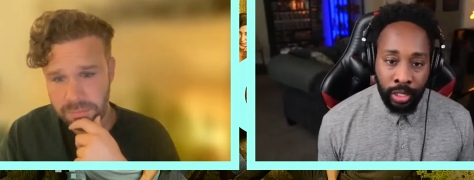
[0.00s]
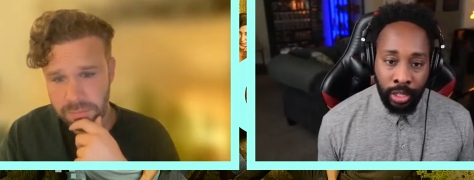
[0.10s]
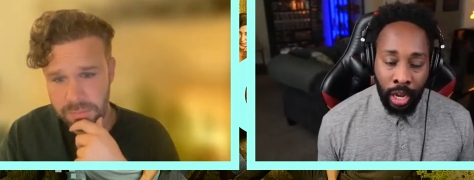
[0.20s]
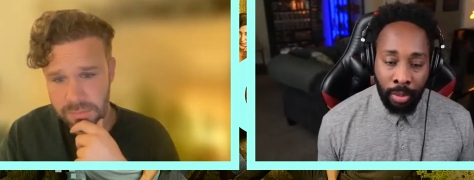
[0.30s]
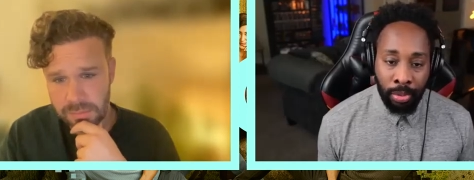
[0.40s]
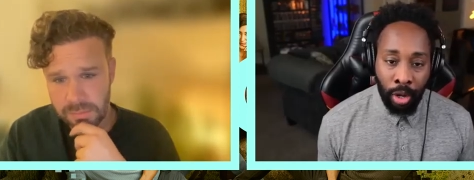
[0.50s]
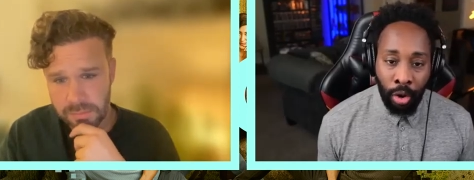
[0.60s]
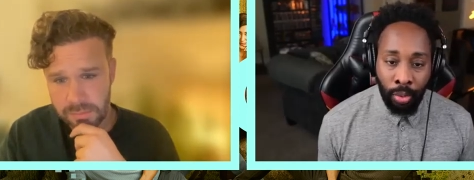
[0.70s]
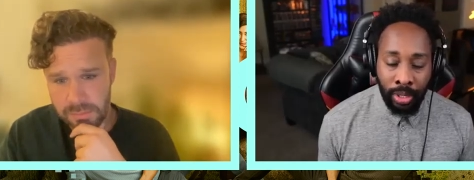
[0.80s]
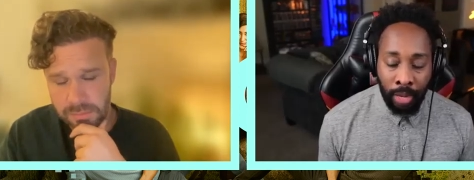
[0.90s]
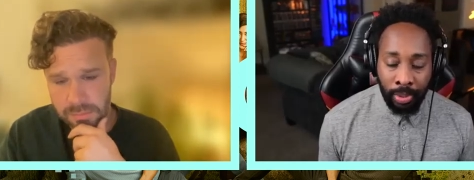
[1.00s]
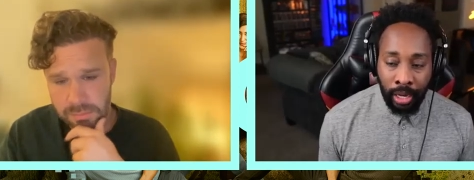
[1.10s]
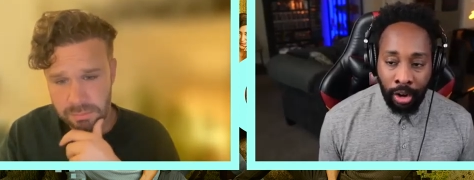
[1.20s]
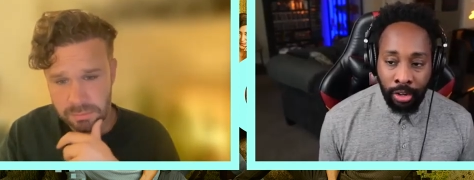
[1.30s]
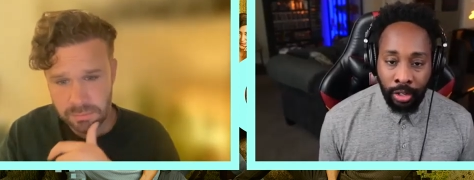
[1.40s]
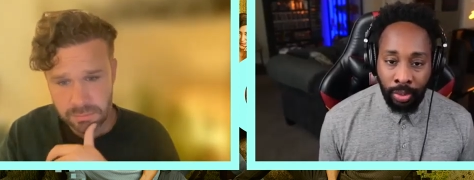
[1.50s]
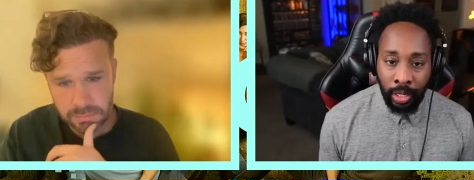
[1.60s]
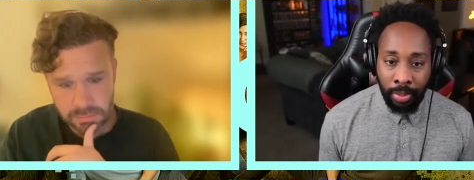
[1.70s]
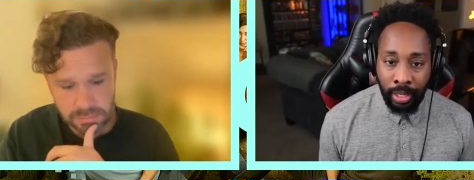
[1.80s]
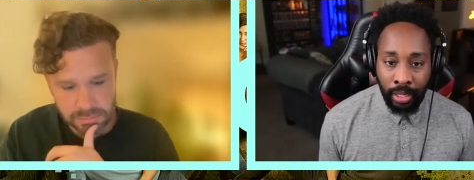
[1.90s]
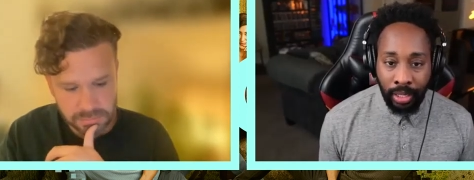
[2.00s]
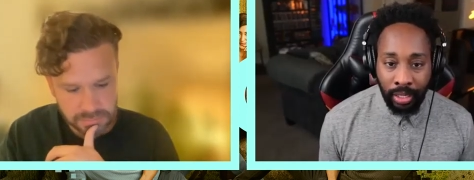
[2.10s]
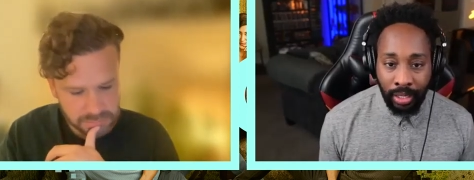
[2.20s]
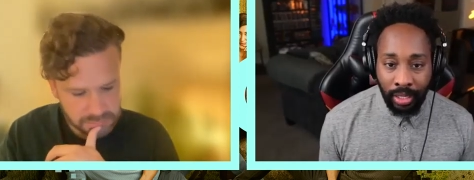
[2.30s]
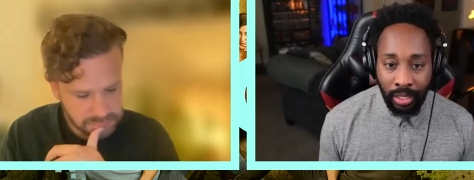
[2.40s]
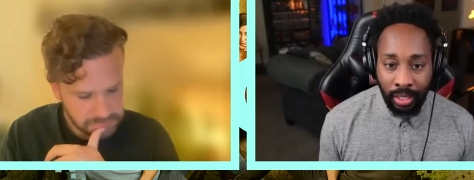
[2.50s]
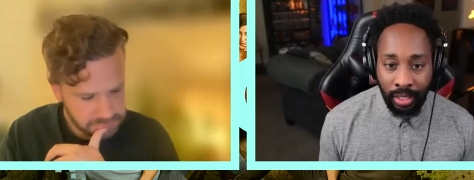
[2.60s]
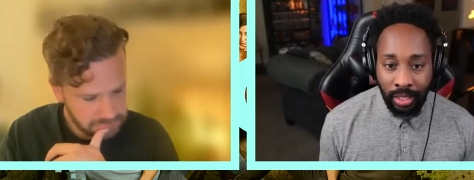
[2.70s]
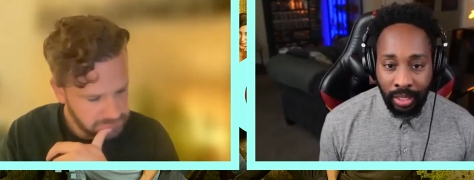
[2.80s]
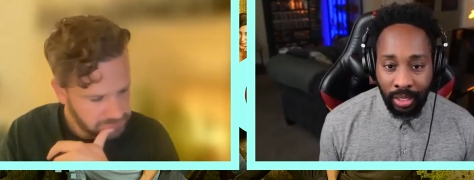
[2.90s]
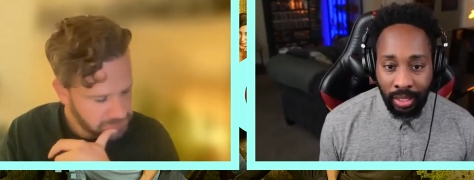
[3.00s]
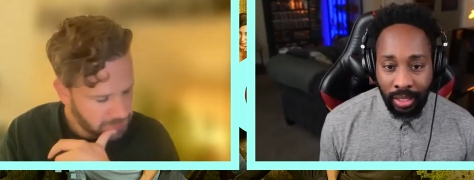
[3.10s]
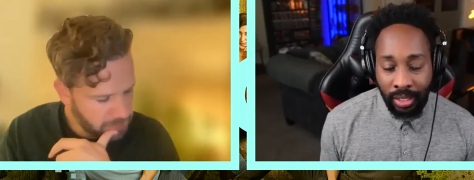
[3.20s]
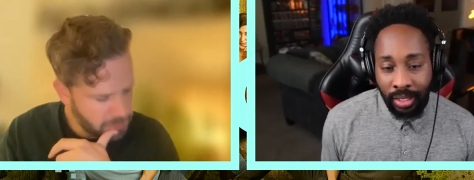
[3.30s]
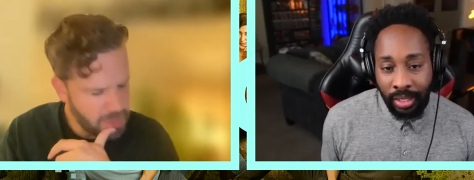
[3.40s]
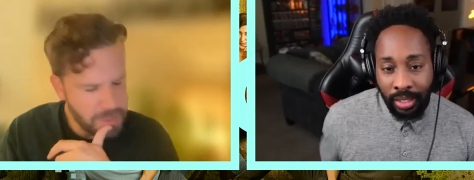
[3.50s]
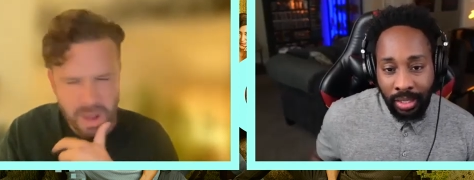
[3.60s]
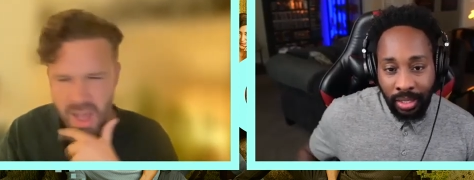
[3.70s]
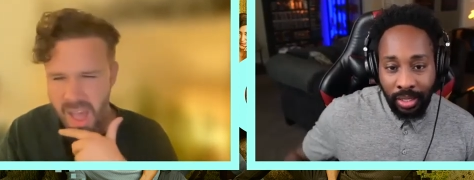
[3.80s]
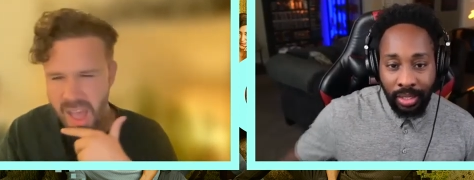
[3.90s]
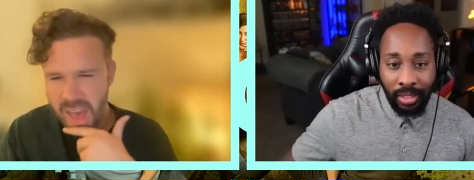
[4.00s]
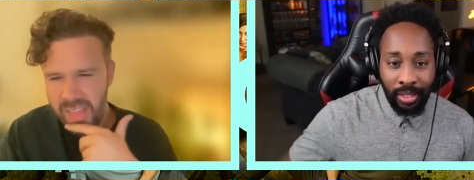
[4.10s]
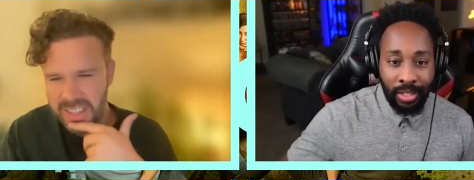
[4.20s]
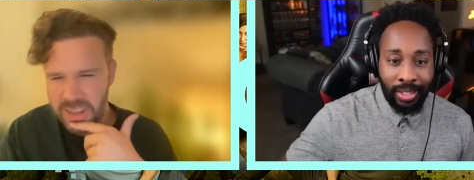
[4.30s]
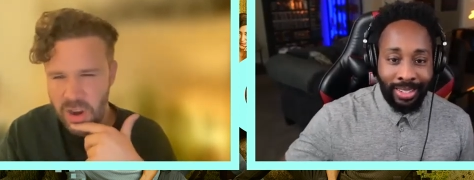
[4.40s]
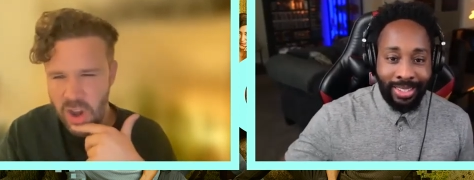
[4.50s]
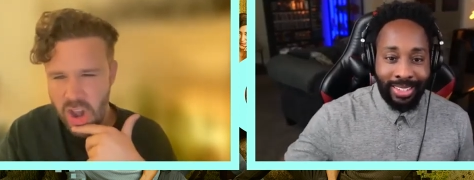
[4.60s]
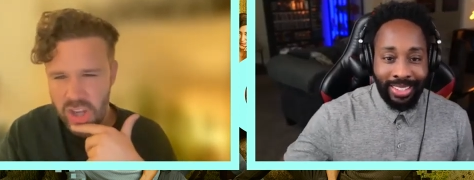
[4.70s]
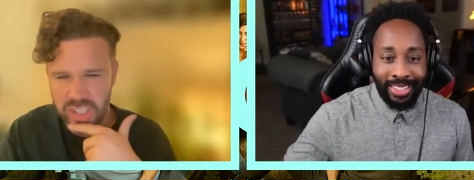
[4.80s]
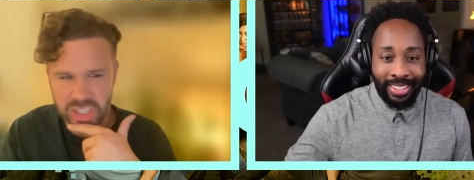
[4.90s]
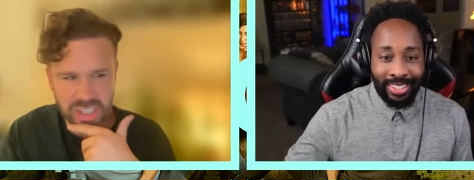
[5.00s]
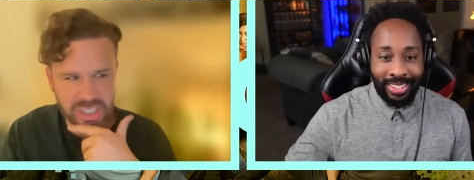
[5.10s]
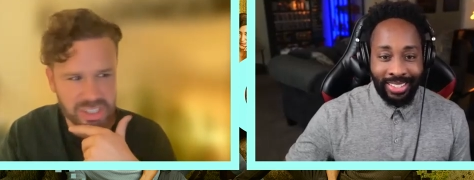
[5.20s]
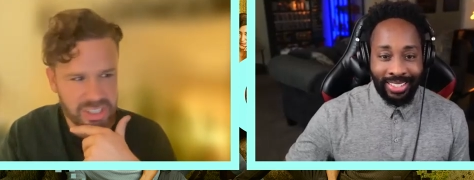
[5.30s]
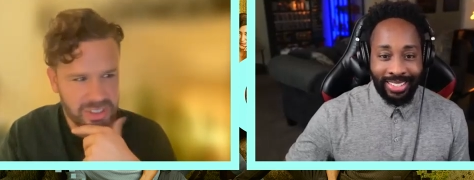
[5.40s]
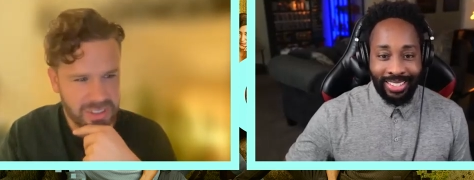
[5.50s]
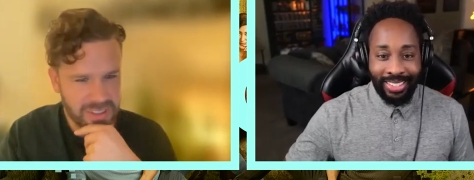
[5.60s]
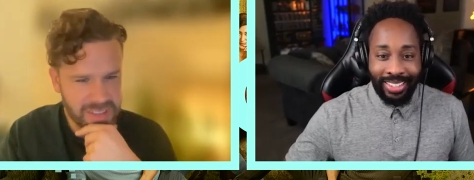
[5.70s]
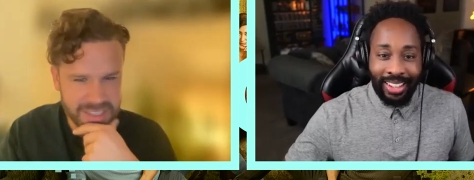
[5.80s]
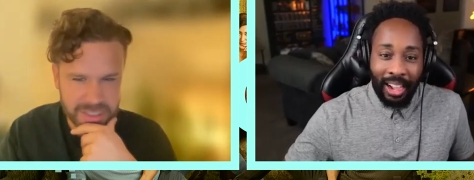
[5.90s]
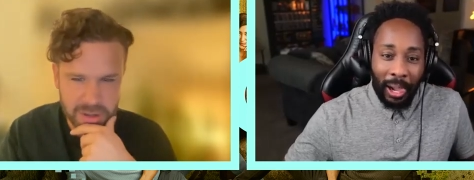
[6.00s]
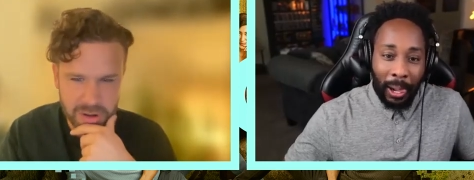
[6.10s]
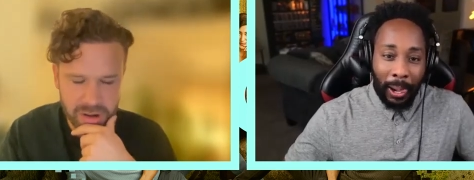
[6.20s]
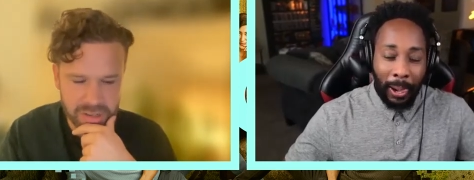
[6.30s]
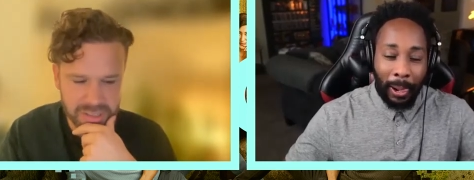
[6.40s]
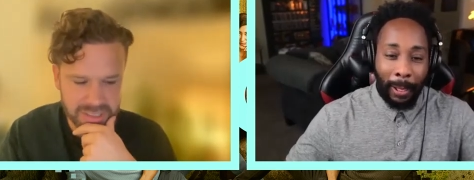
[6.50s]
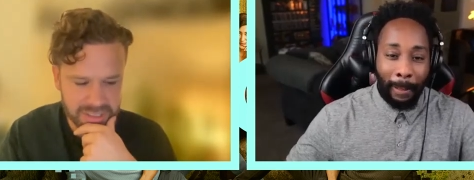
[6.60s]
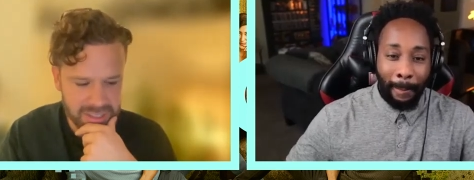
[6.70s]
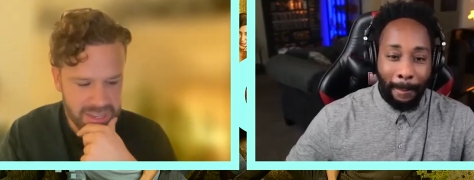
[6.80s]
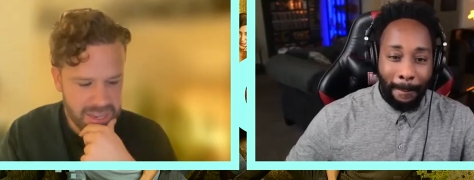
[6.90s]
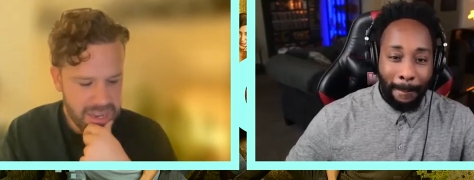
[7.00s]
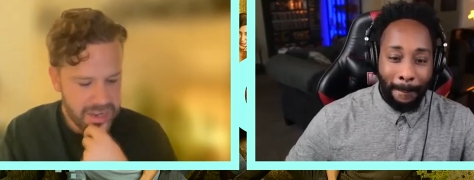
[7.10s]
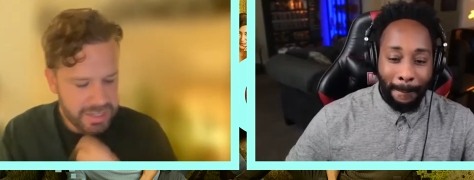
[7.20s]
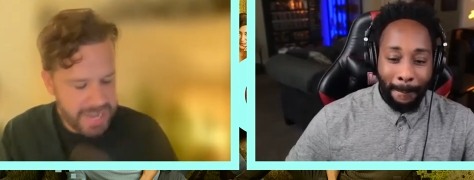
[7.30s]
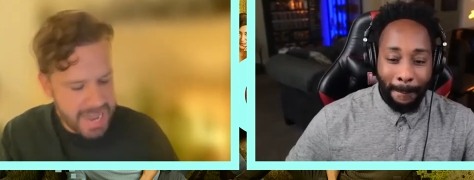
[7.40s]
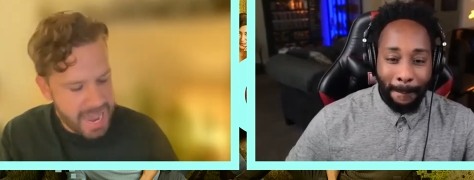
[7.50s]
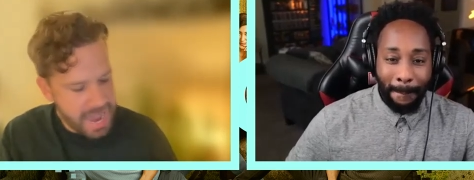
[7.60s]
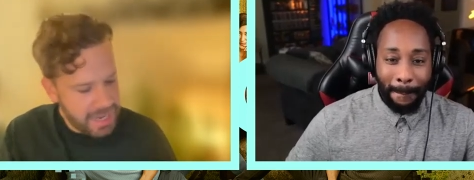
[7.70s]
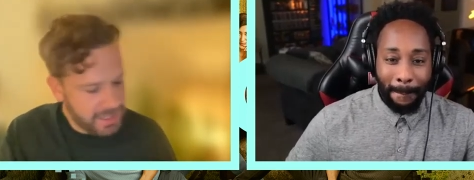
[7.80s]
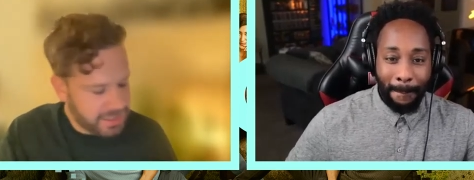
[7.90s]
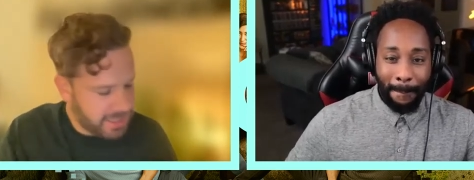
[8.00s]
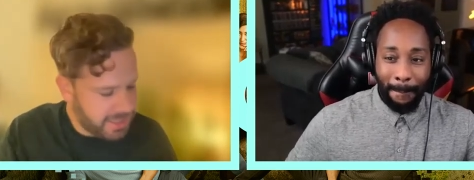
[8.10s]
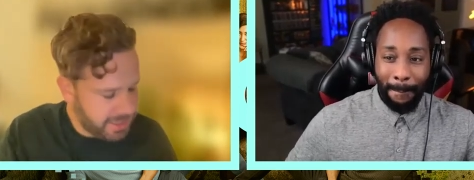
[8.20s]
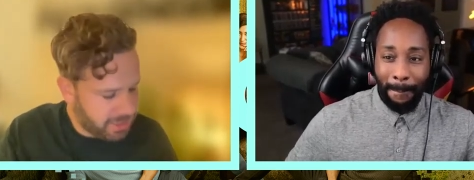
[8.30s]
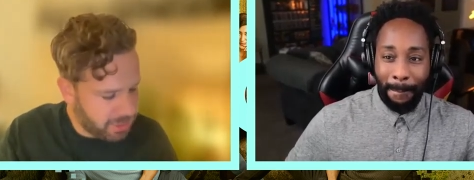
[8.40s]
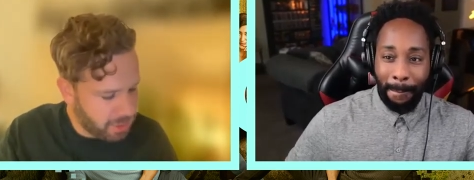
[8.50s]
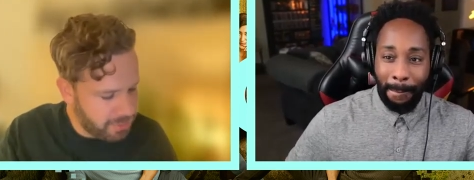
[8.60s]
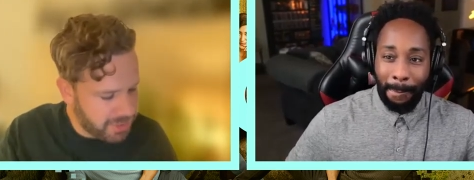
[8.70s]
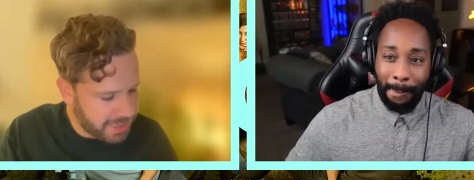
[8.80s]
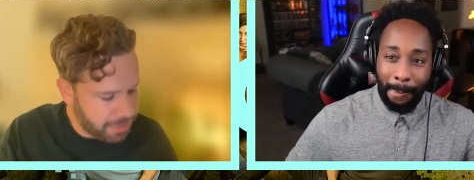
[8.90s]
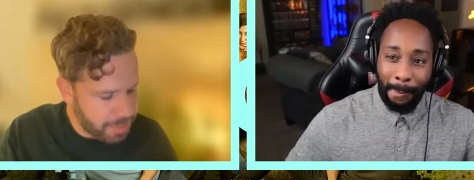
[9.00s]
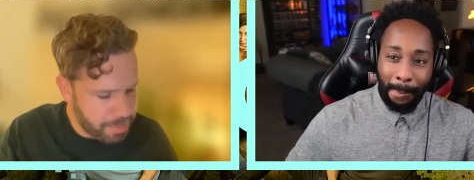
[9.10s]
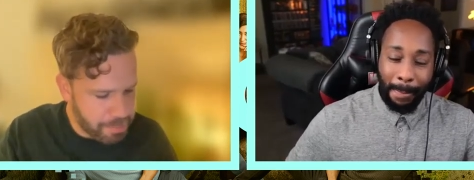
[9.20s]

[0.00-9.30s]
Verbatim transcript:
Speaker 1: in Upload, what type of character would he be?
Speaker 2: Oh man, that's good. That's good. Yeah, because he could obviously be